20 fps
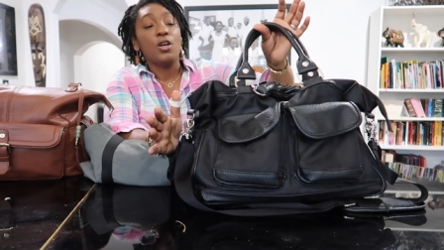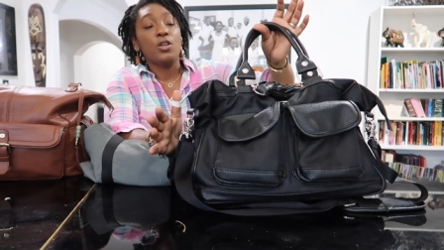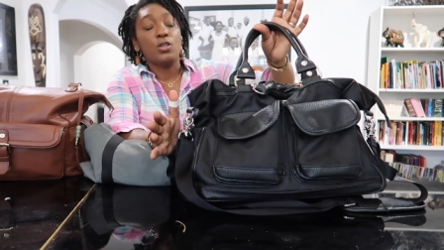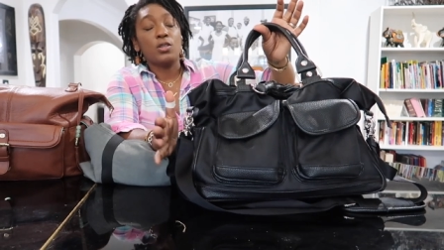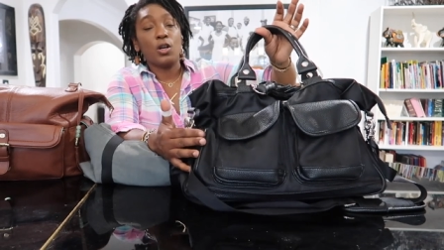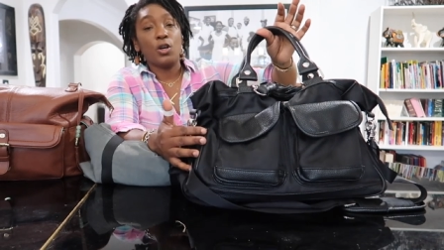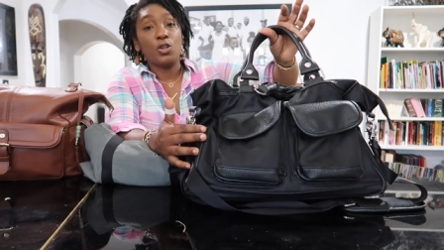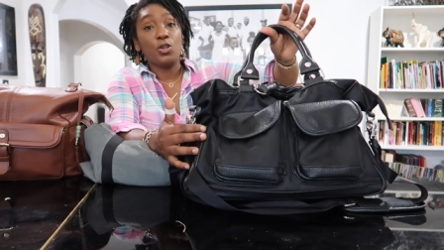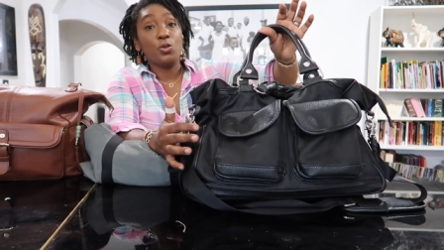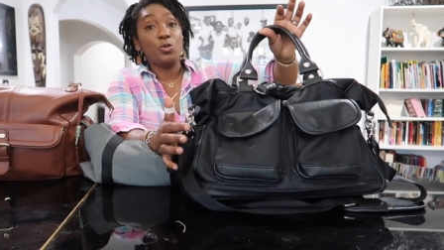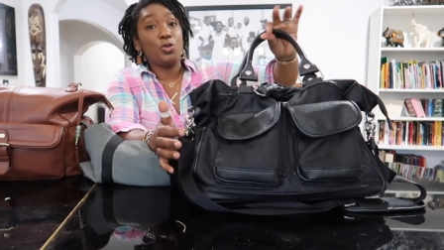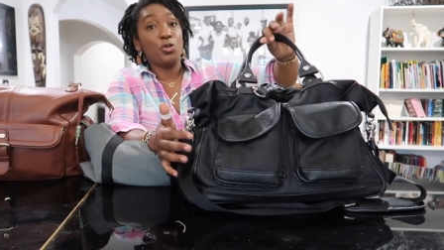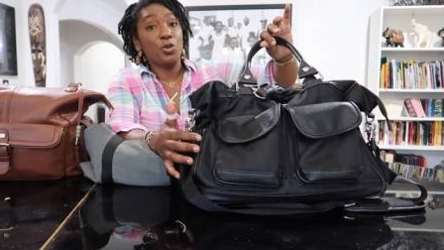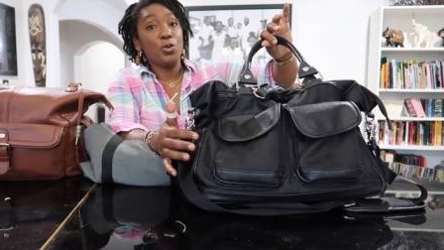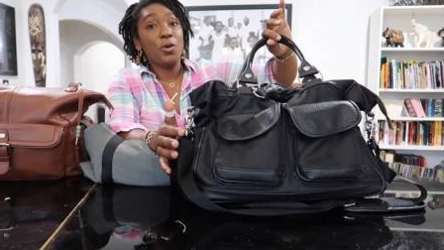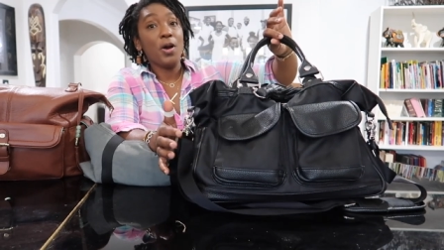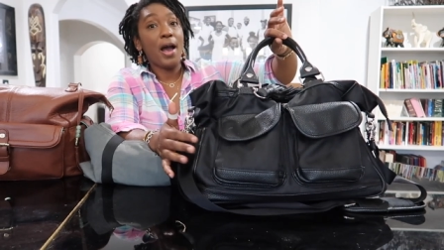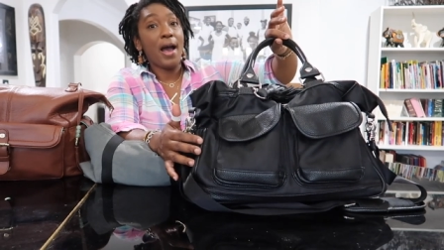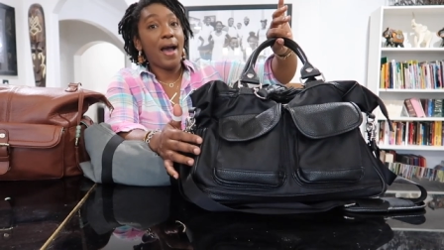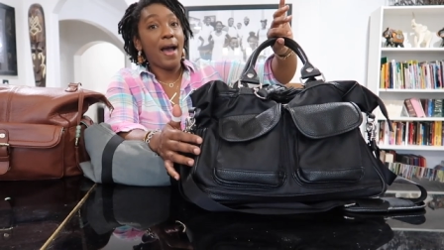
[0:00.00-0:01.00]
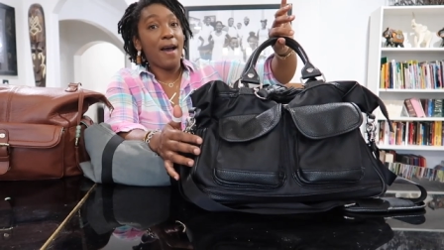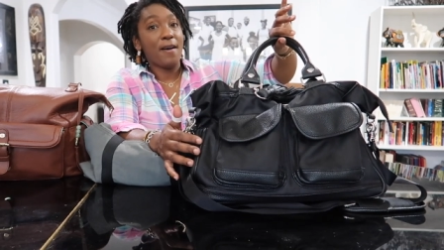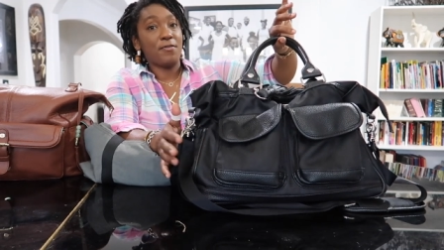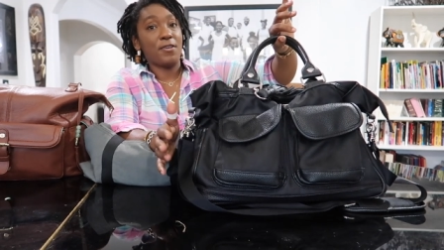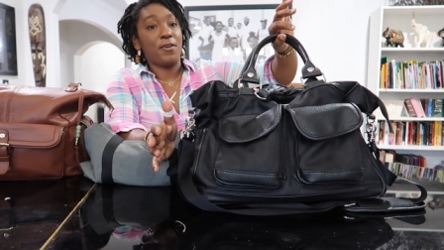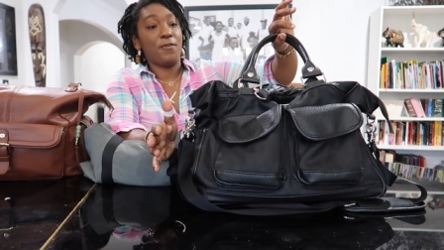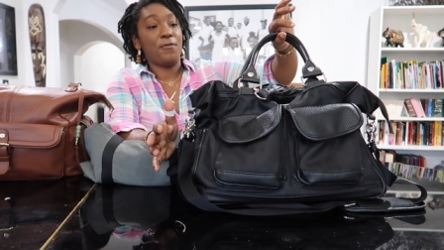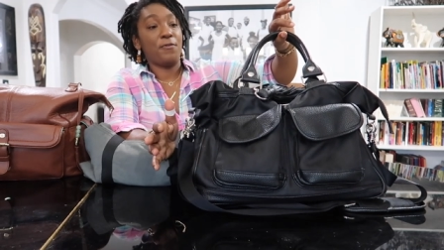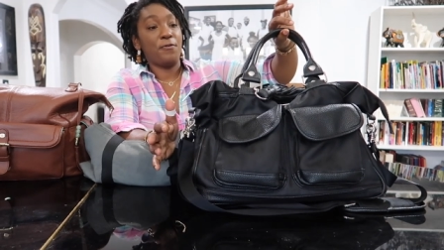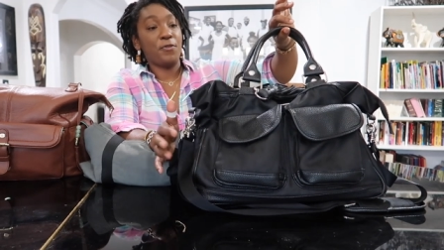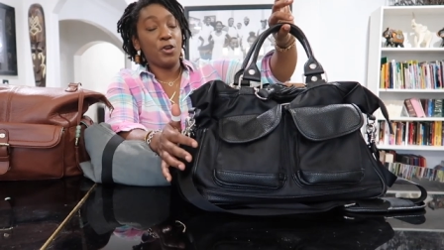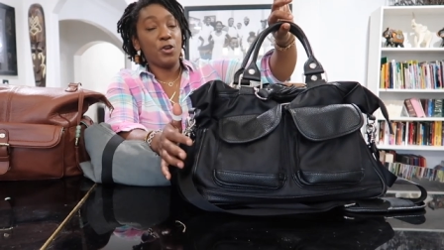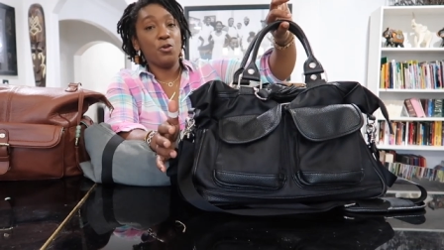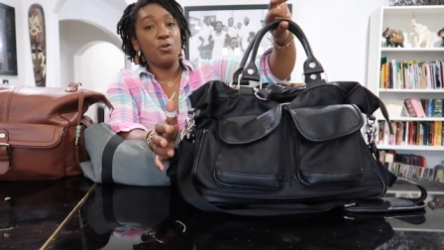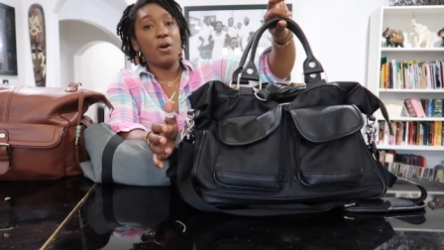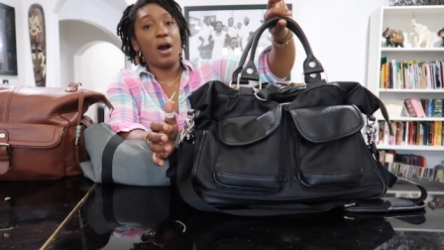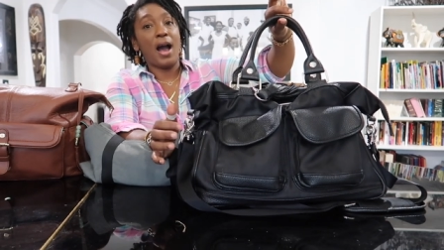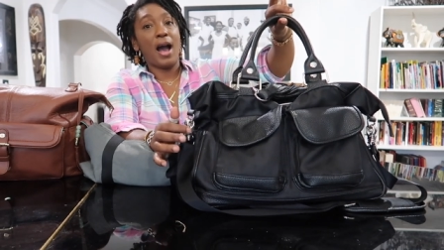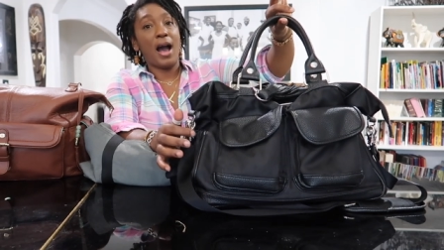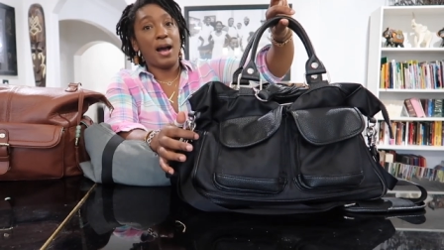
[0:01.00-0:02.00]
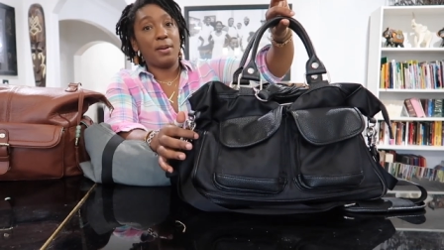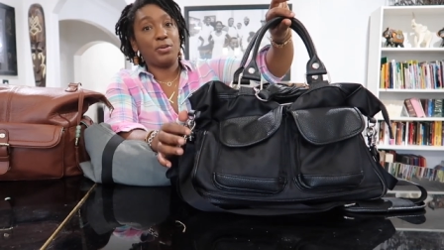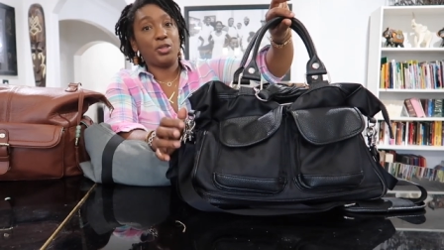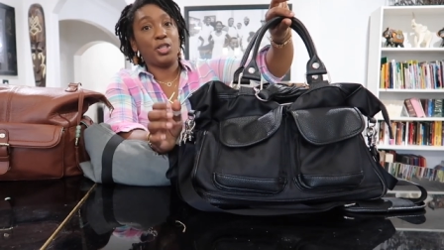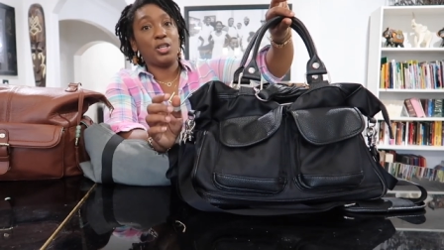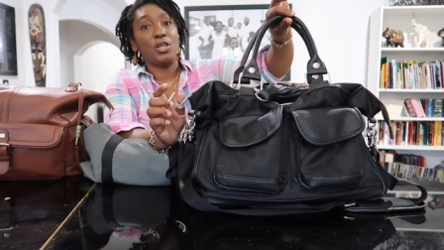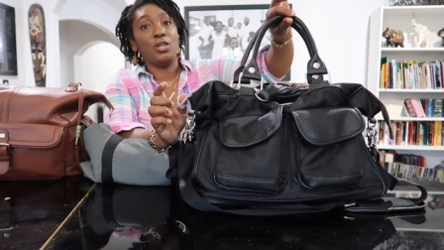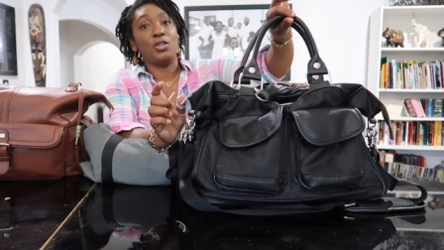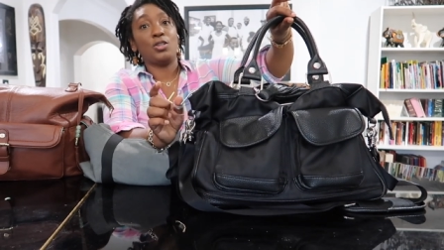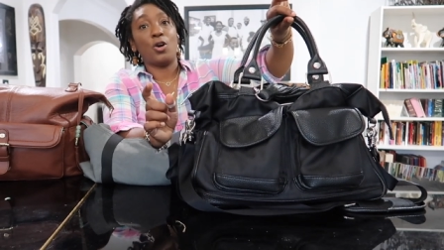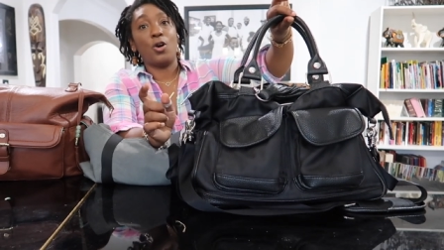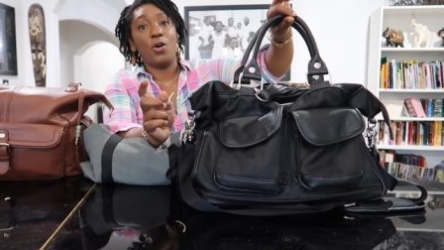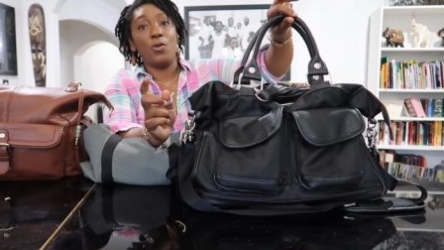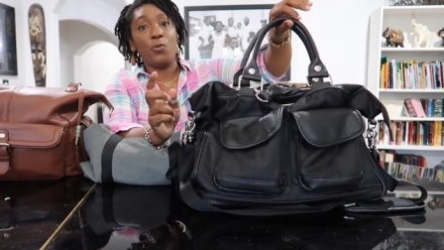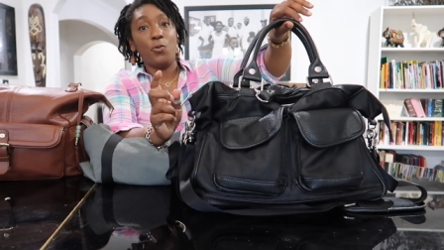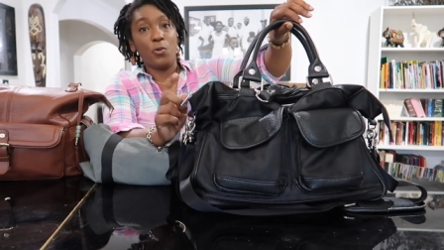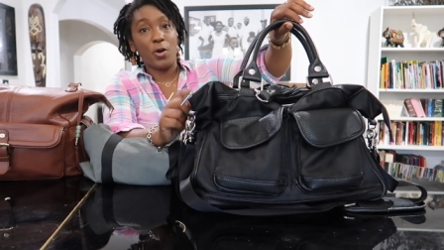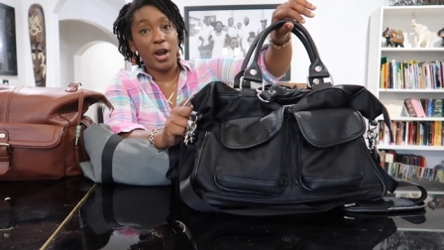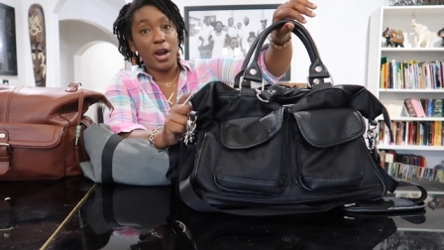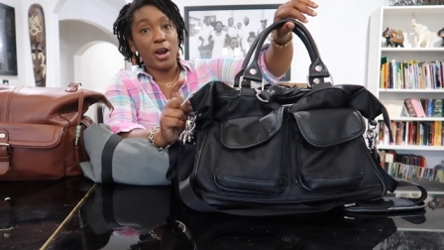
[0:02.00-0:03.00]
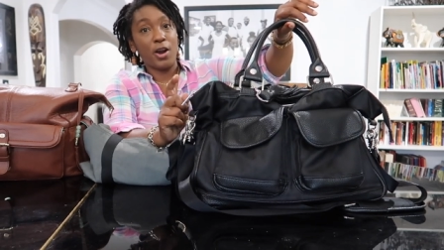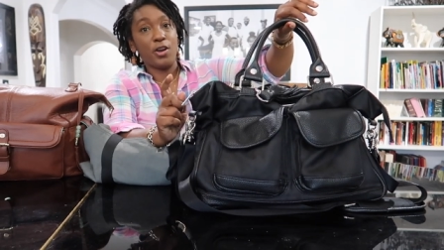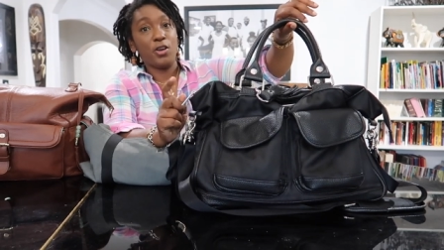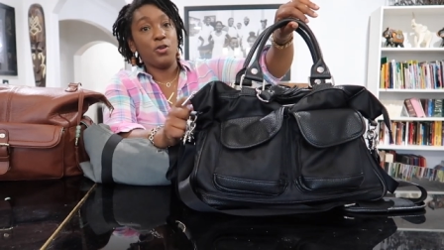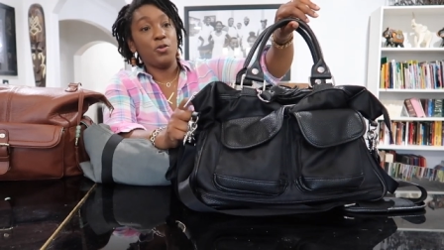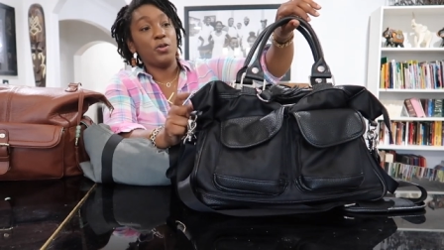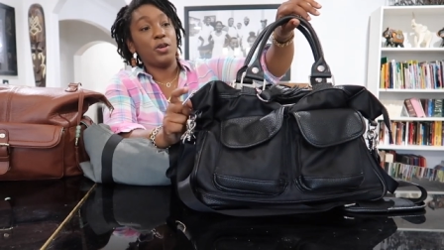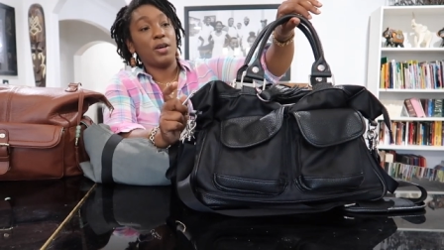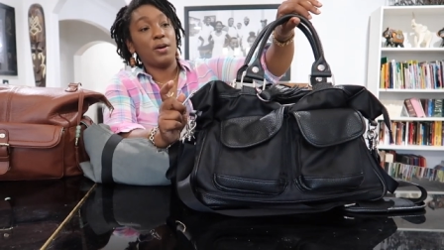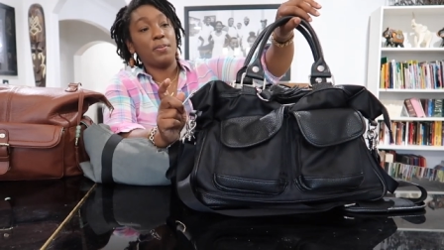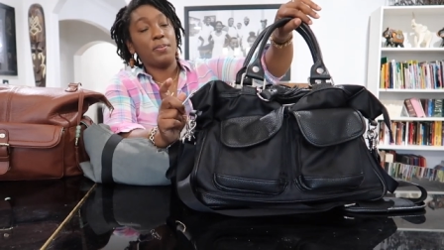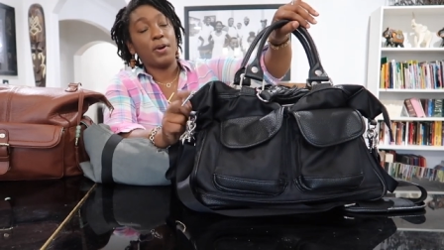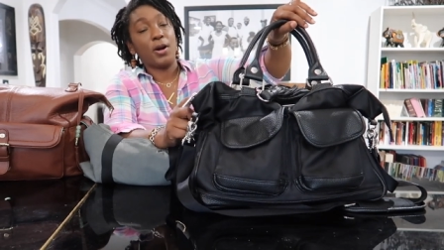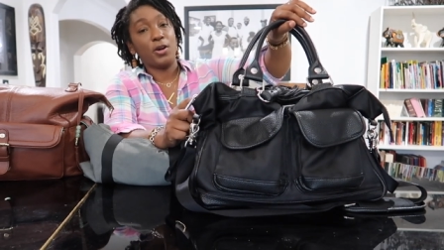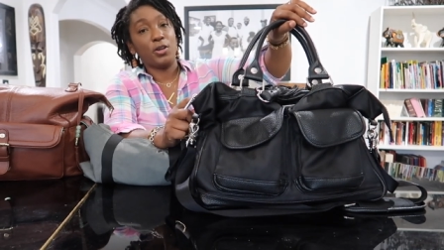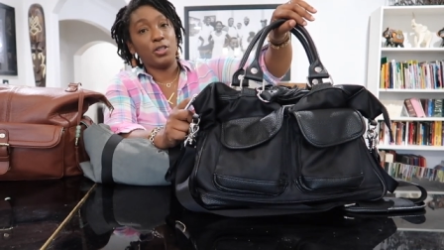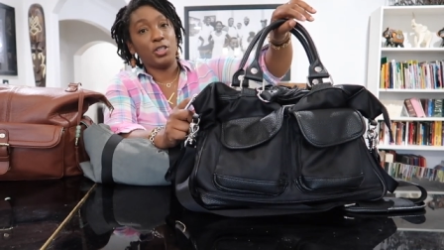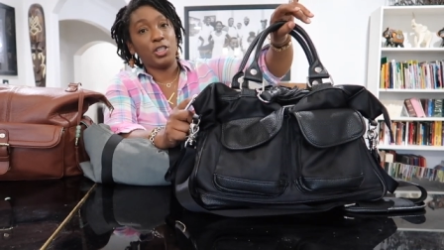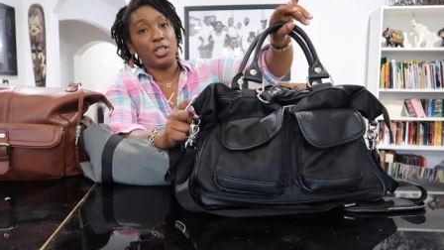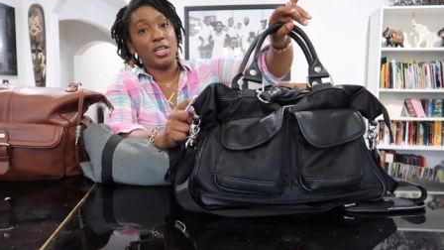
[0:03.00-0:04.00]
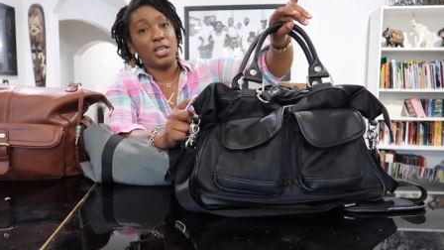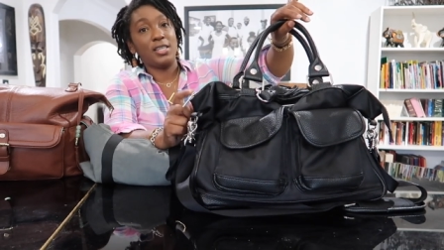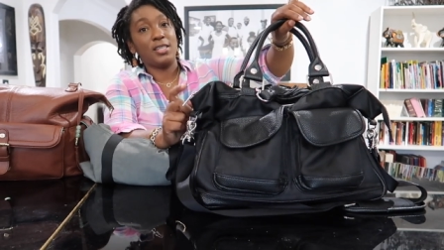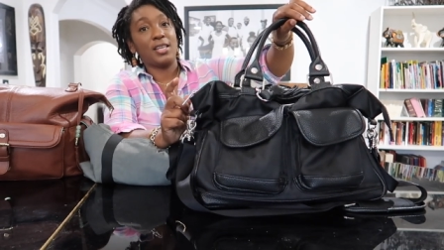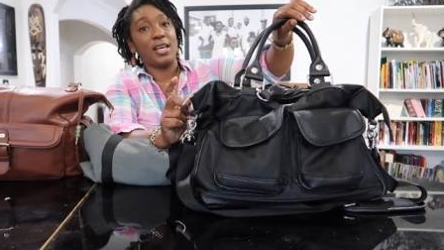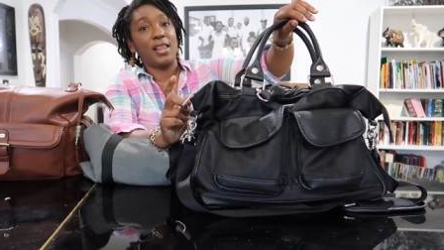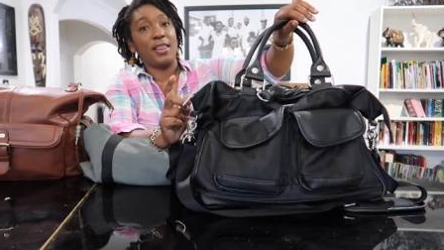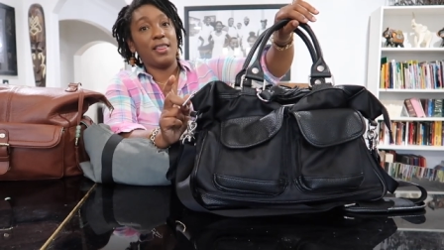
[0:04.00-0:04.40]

so you do have a few options on where you can purchase